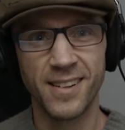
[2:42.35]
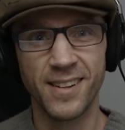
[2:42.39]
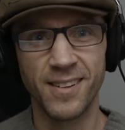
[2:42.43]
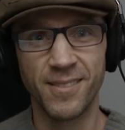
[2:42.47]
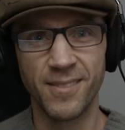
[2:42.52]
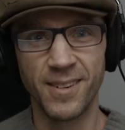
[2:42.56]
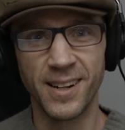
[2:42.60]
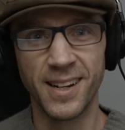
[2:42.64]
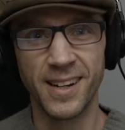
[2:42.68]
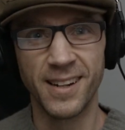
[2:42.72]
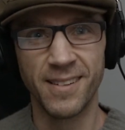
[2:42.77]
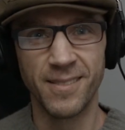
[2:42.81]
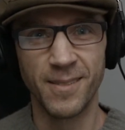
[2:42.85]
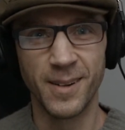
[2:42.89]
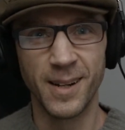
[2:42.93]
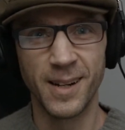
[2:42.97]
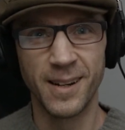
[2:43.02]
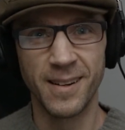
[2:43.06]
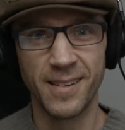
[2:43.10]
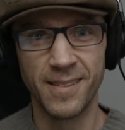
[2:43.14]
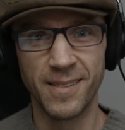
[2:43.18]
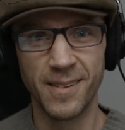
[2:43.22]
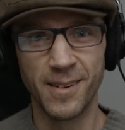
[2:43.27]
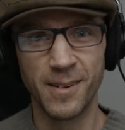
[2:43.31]
we,
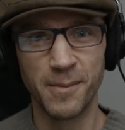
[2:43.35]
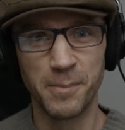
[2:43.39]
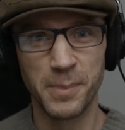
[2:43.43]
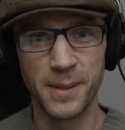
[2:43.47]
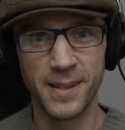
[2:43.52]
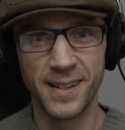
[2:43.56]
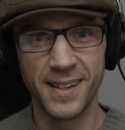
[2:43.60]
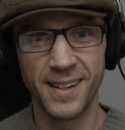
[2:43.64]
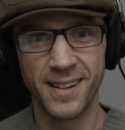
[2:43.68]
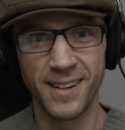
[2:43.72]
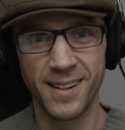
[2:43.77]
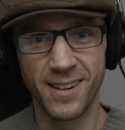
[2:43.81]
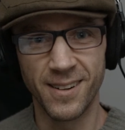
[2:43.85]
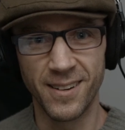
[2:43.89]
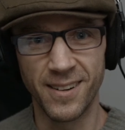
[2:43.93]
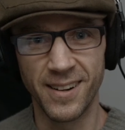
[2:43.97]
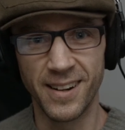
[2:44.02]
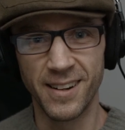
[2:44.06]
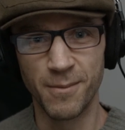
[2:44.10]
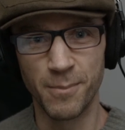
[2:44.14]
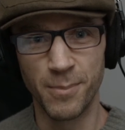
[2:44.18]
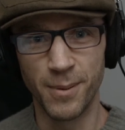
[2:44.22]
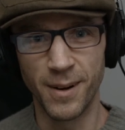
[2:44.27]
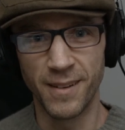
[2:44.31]
we, we're a particular
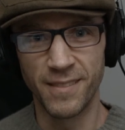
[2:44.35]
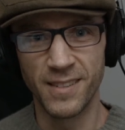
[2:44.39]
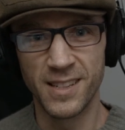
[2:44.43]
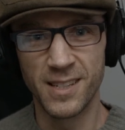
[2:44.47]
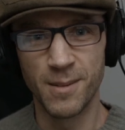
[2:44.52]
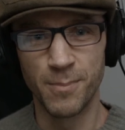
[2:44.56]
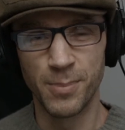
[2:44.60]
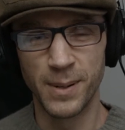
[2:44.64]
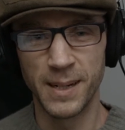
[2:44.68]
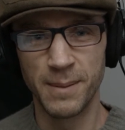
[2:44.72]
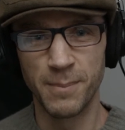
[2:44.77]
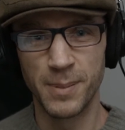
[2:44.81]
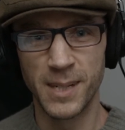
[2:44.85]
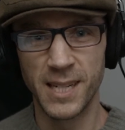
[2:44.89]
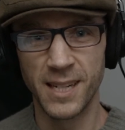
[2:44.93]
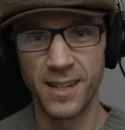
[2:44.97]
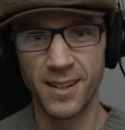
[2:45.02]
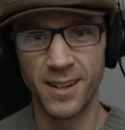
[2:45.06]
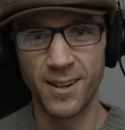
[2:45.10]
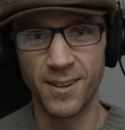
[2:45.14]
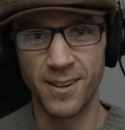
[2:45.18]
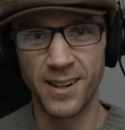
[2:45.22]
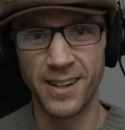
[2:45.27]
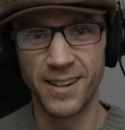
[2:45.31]
kind of brothers, a
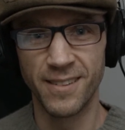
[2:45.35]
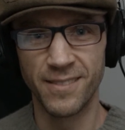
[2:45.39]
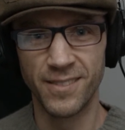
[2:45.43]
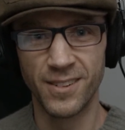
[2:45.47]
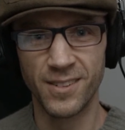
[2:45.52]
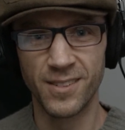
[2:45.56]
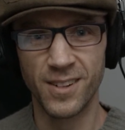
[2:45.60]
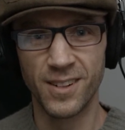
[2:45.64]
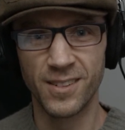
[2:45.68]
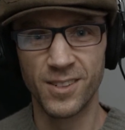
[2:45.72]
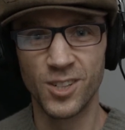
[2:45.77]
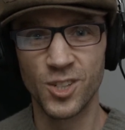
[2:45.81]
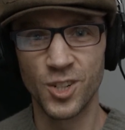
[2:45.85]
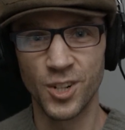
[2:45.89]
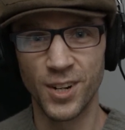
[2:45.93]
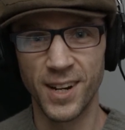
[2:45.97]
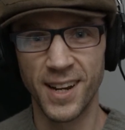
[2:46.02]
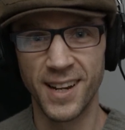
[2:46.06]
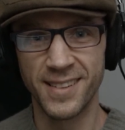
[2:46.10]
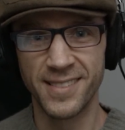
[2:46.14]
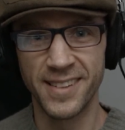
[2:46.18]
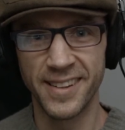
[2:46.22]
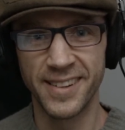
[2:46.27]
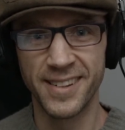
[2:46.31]
particular kind of
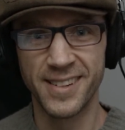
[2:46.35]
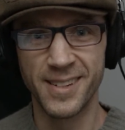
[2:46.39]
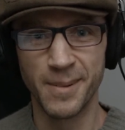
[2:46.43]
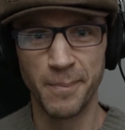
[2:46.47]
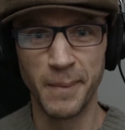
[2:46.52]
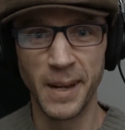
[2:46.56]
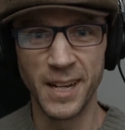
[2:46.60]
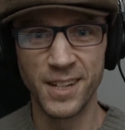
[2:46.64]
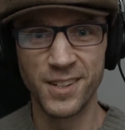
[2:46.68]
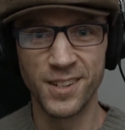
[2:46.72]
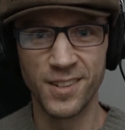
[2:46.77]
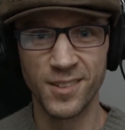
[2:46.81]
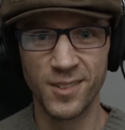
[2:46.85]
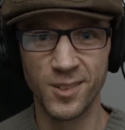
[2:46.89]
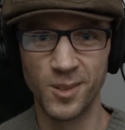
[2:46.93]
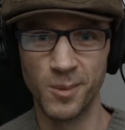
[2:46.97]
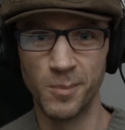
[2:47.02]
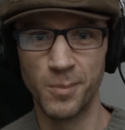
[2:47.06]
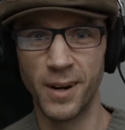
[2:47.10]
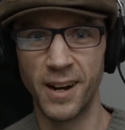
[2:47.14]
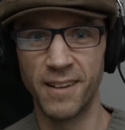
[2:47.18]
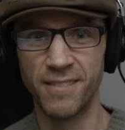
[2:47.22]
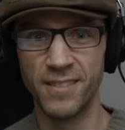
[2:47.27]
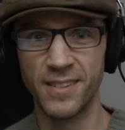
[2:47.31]
trans dimensional
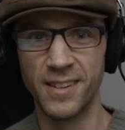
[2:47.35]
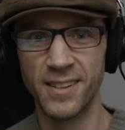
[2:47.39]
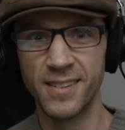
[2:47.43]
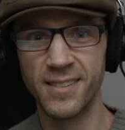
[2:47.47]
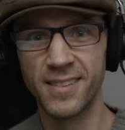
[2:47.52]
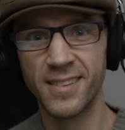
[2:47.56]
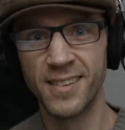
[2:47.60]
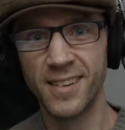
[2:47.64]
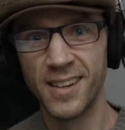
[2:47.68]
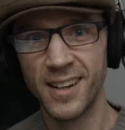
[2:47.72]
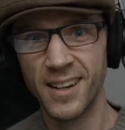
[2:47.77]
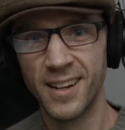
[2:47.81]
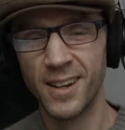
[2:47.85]
brothers